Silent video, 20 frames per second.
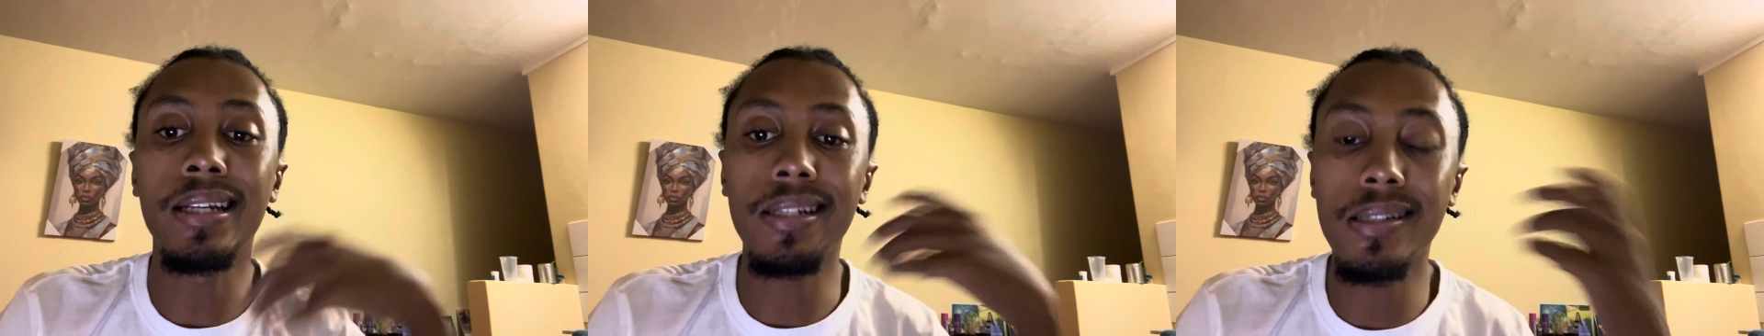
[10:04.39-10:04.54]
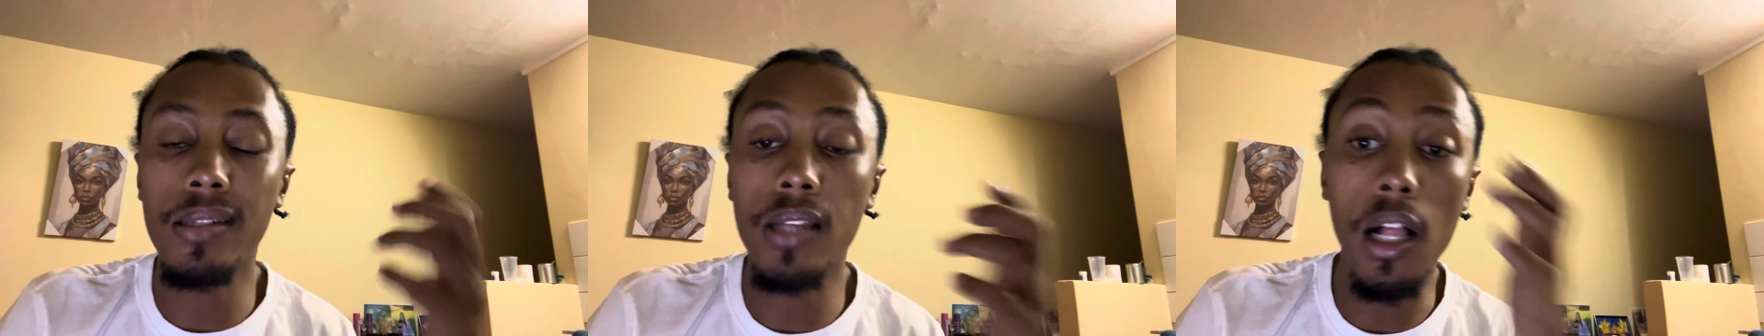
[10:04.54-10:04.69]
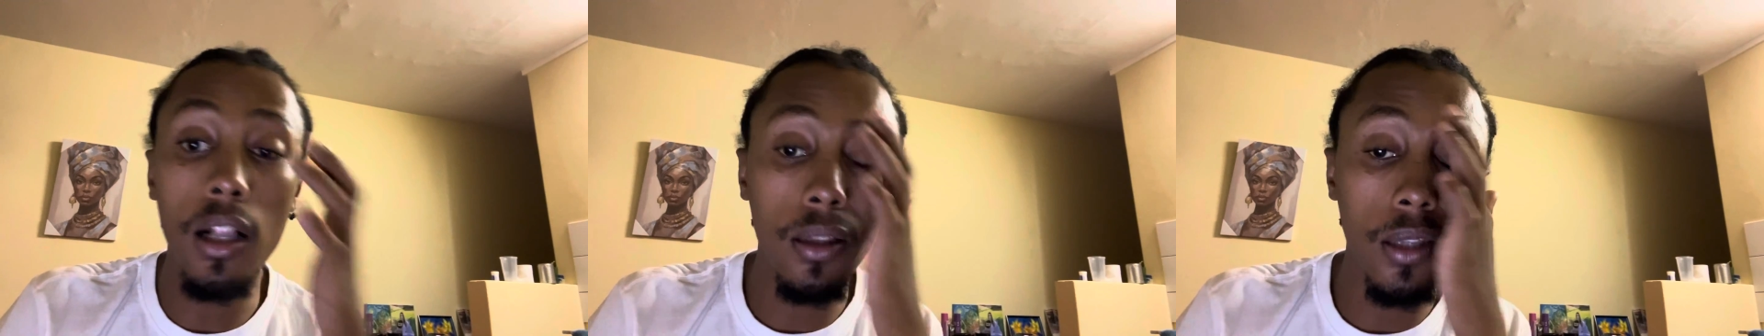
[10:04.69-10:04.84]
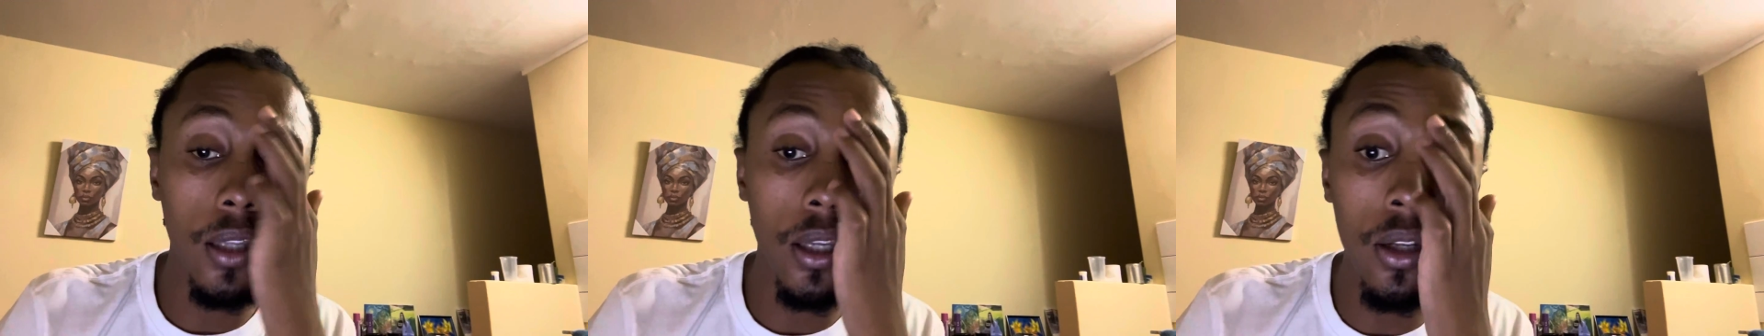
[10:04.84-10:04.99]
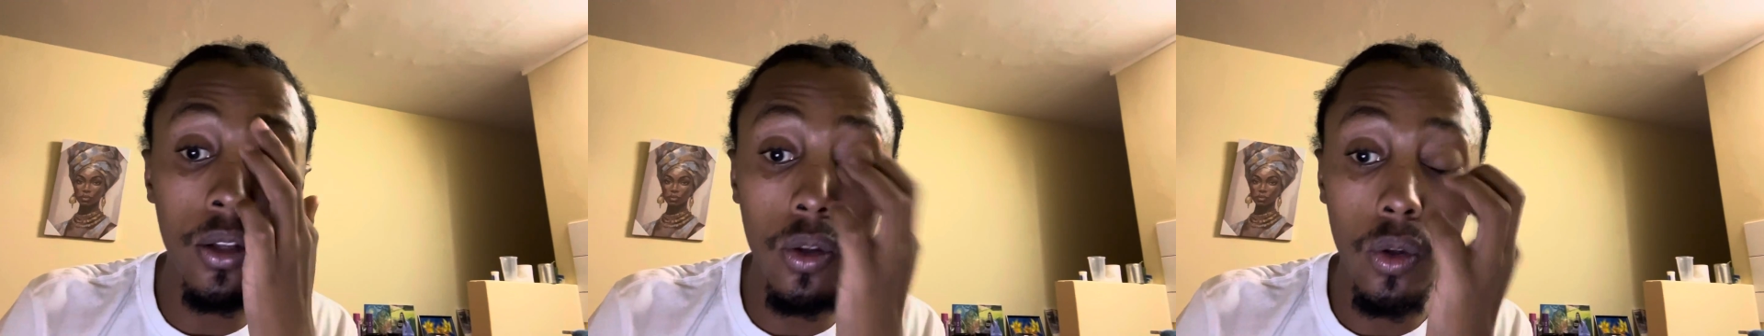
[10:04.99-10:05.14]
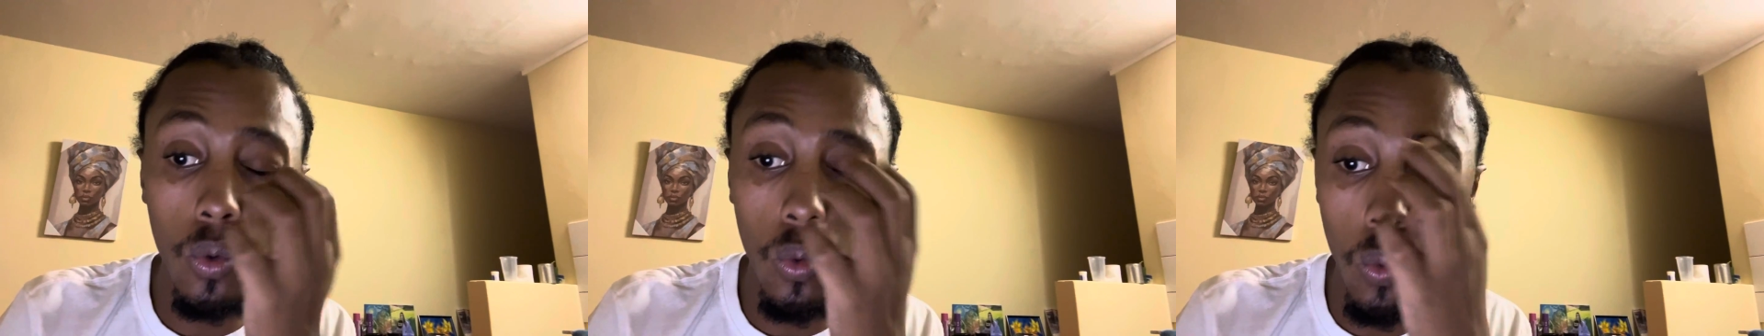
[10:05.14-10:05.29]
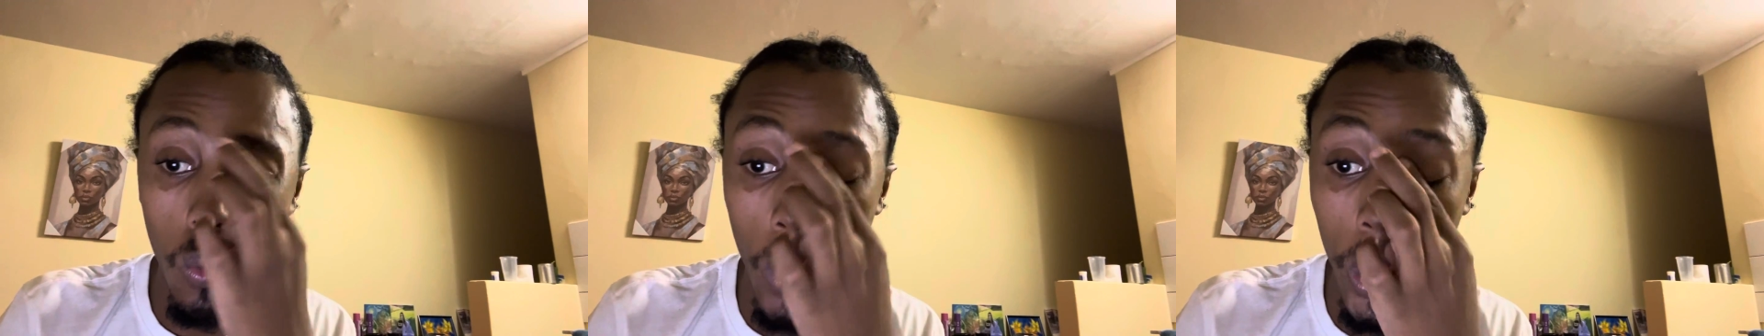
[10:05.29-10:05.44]
result
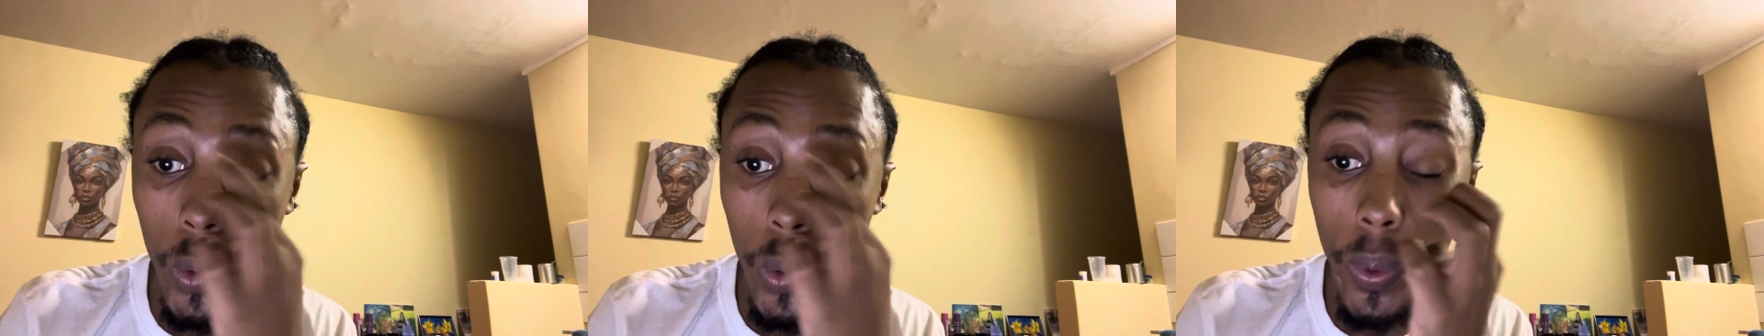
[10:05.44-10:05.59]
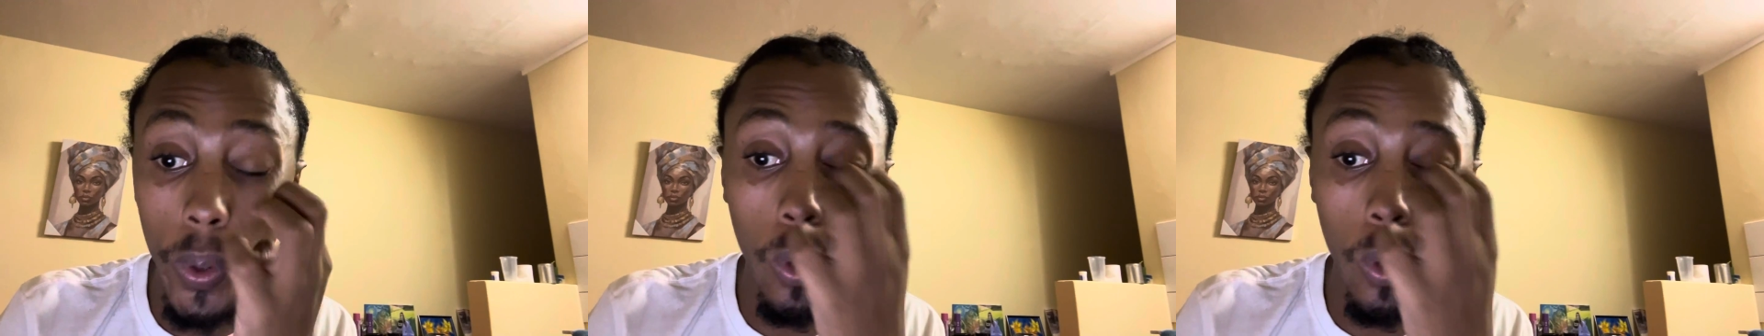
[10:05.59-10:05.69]
into what we